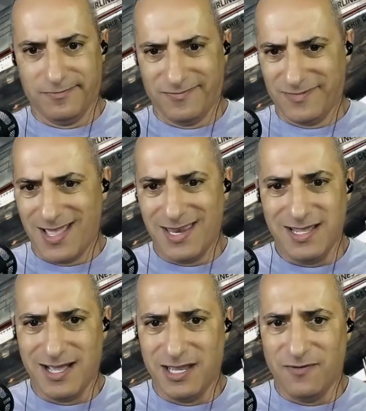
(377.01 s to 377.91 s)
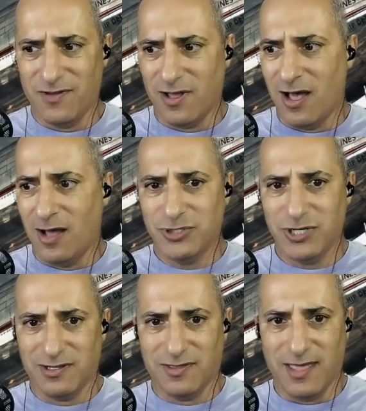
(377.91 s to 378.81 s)
any kind of
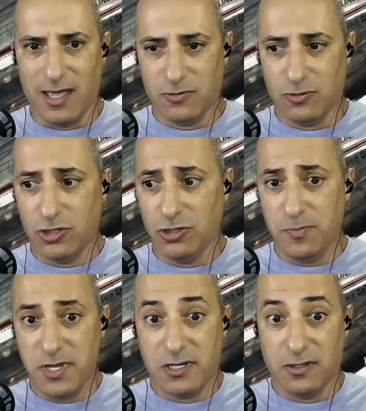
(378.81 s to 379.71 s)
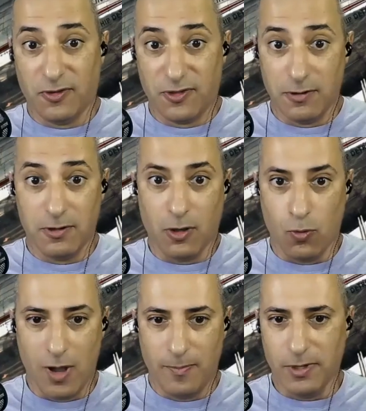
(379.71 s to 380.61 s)
object that could be considered a
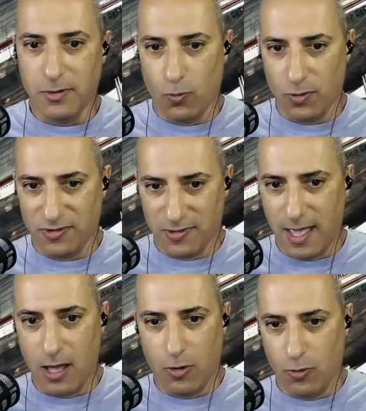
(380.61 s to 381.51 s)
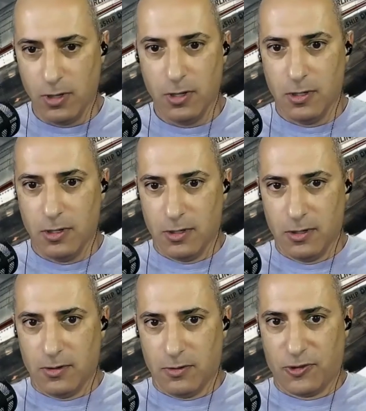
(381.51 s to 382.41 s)
weapon was now
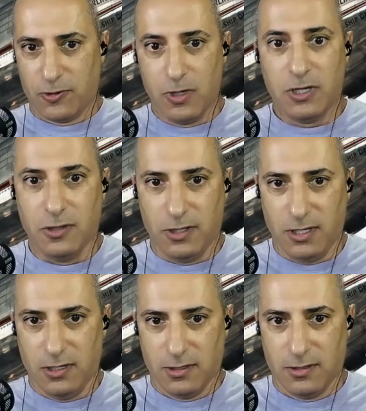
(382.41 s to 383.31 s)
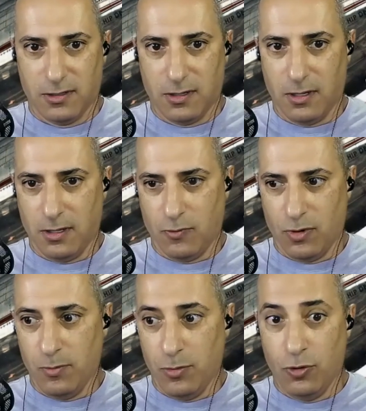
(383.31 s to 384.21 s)
strictly
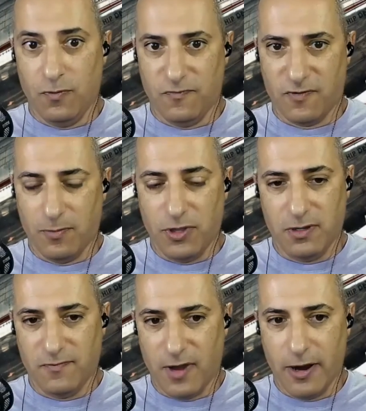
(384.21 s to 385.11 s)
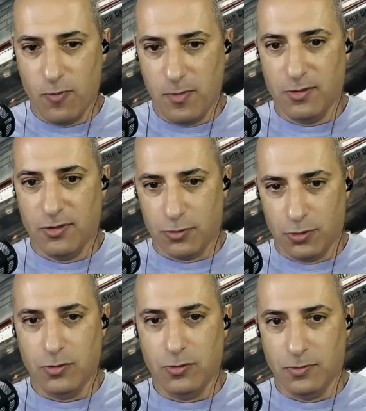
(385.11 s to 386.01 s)
removed from the environment
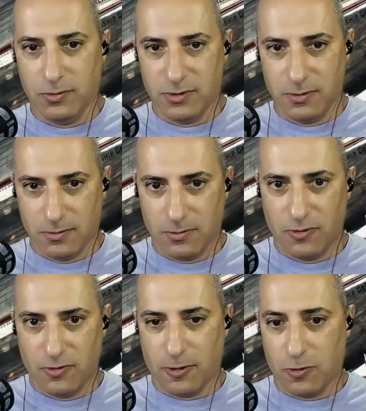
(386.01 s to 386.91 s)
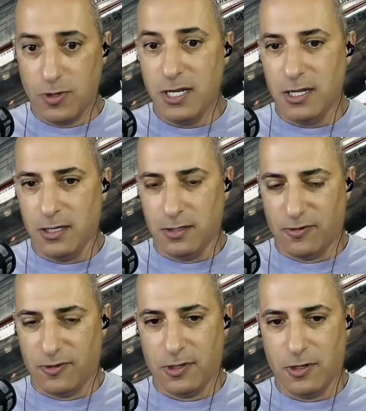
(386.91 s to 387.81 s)
through screening and
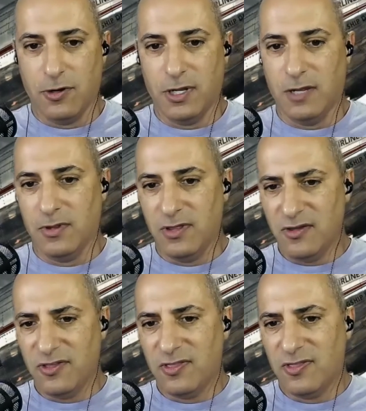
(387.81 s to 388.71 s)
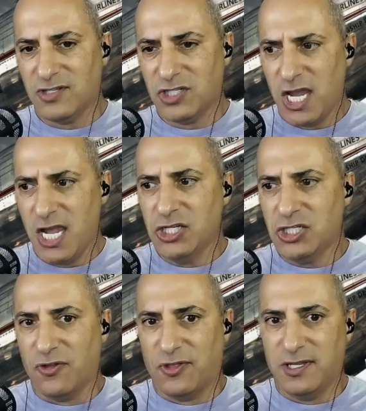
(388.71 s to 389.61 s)
security. And these
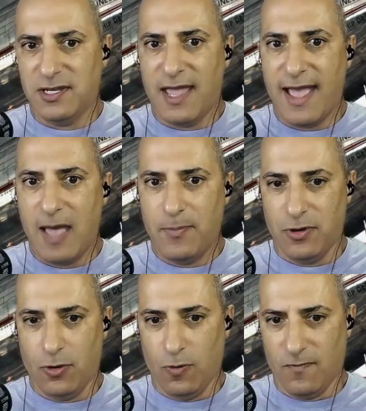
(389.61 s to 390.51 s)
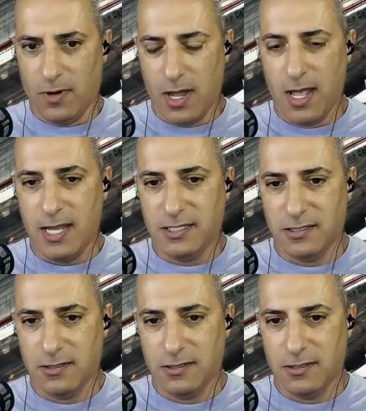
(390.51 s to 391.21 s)
changes didn't happen overnight.